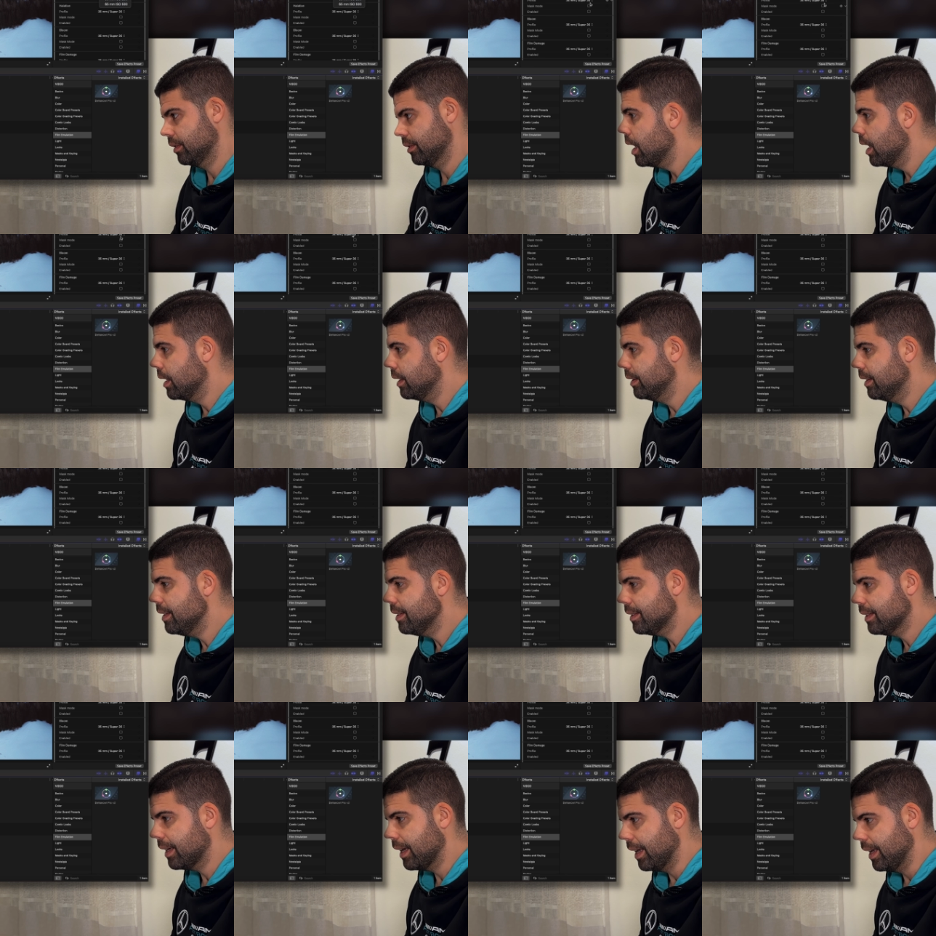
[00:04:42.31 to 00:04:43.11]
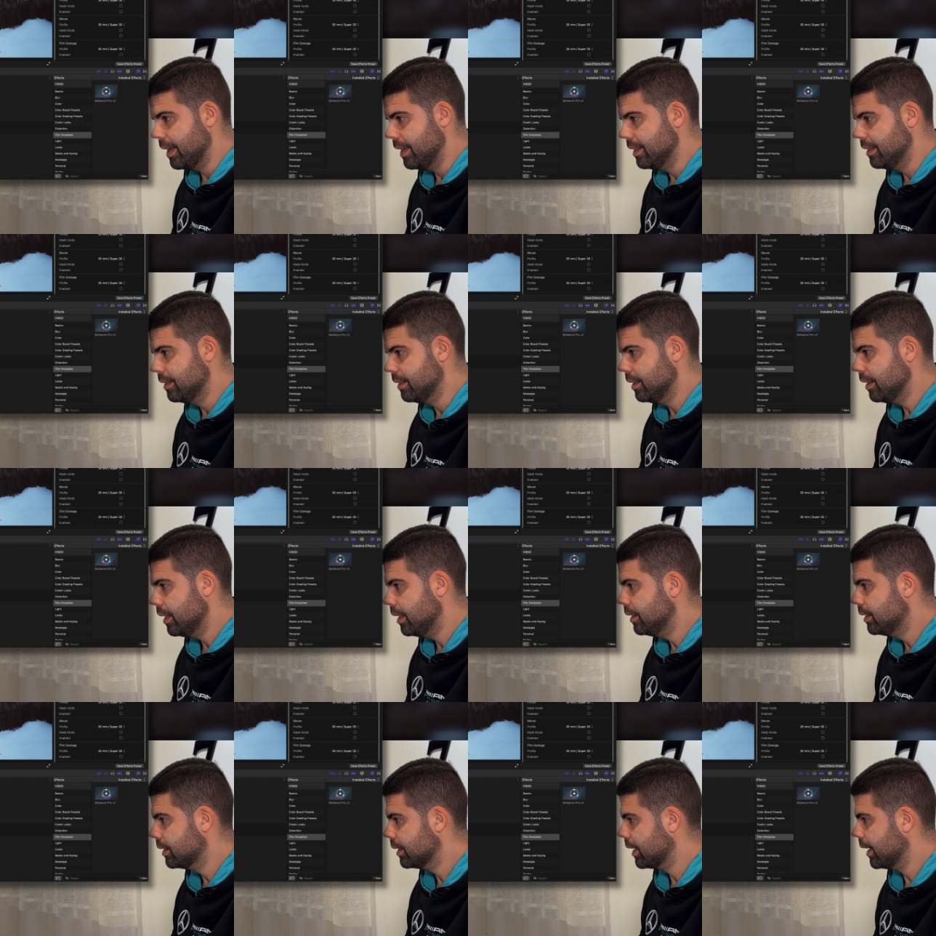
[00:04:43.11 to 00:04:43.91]
In this case,
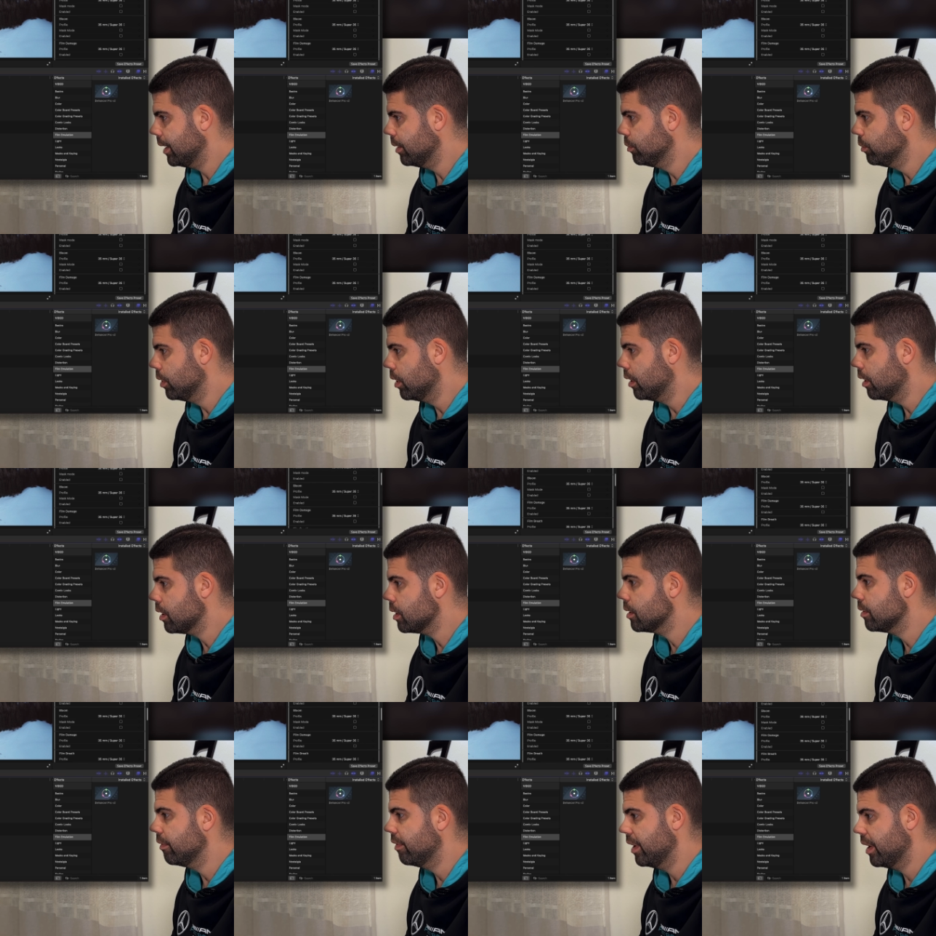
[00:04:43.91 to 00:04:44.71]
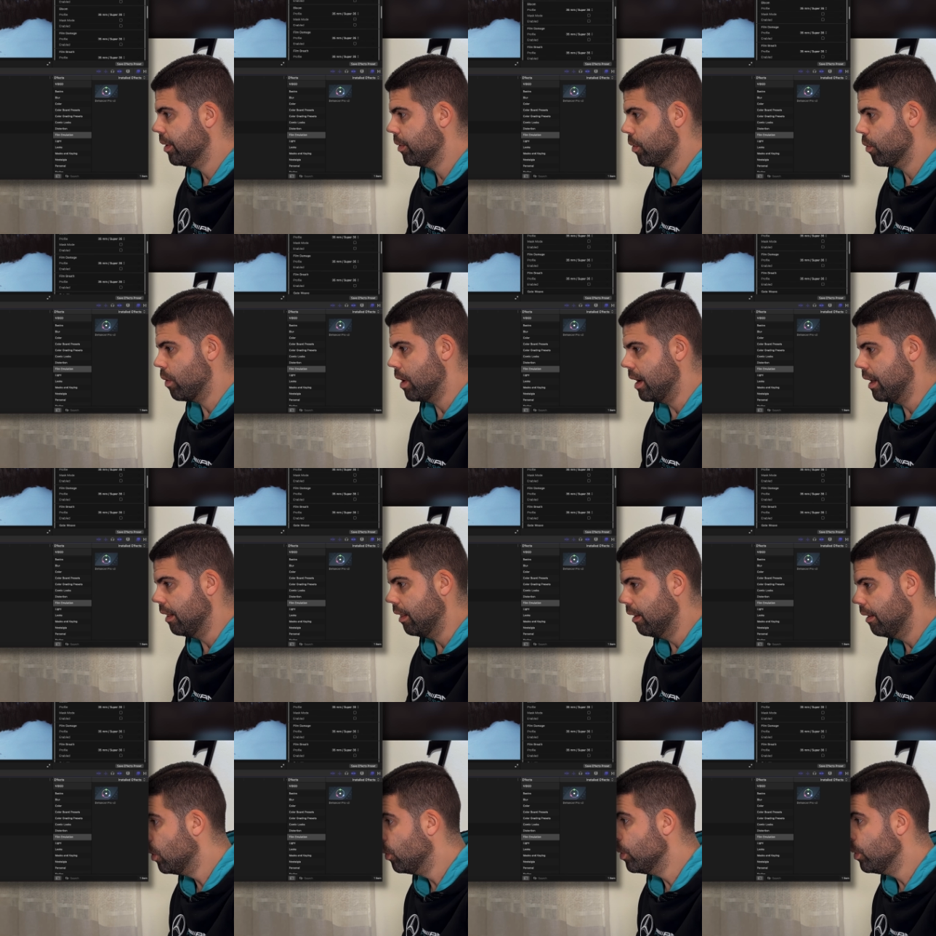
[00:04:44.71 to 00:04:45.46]
it can work very well.